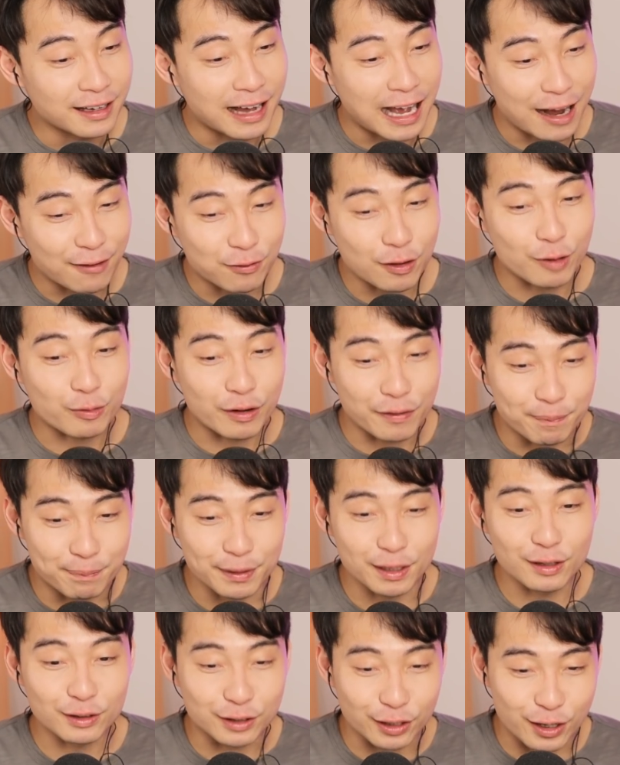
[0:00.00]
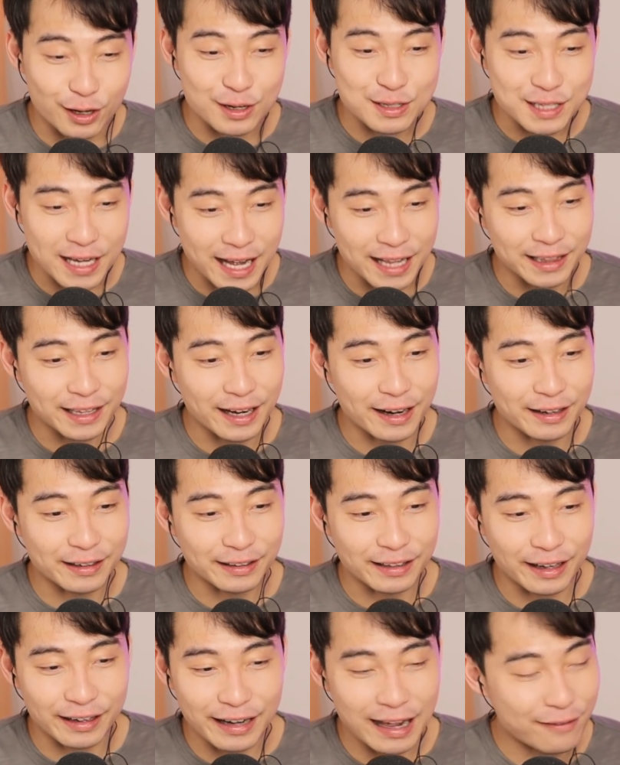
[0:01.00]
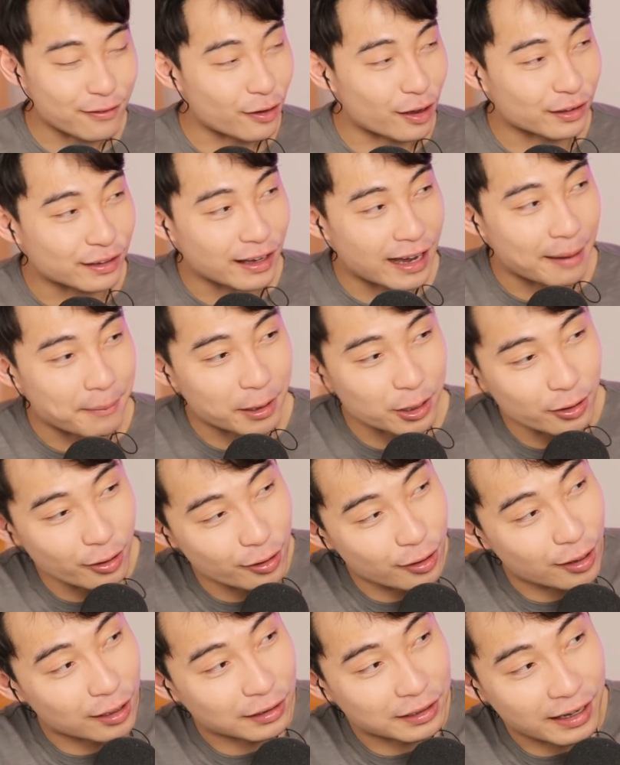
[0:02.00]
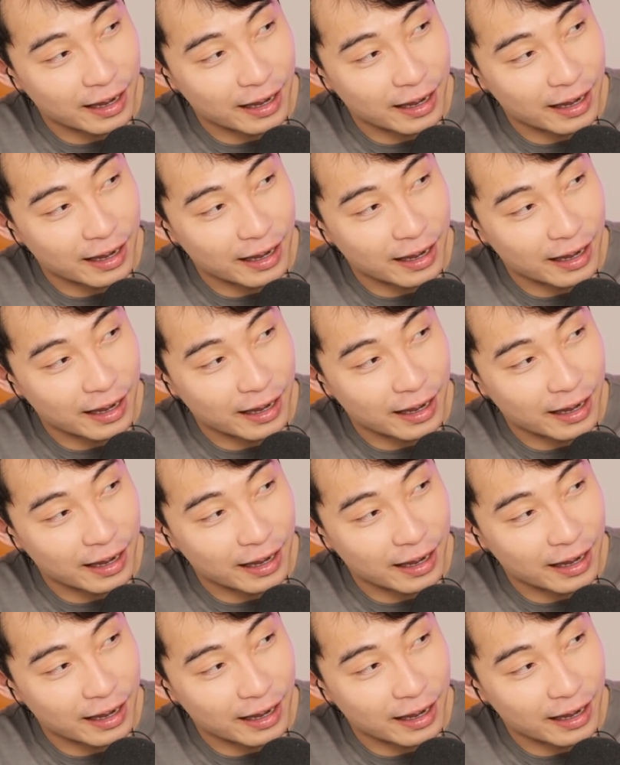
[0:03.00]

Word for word: I've worked with builders and they're never on time, but you're on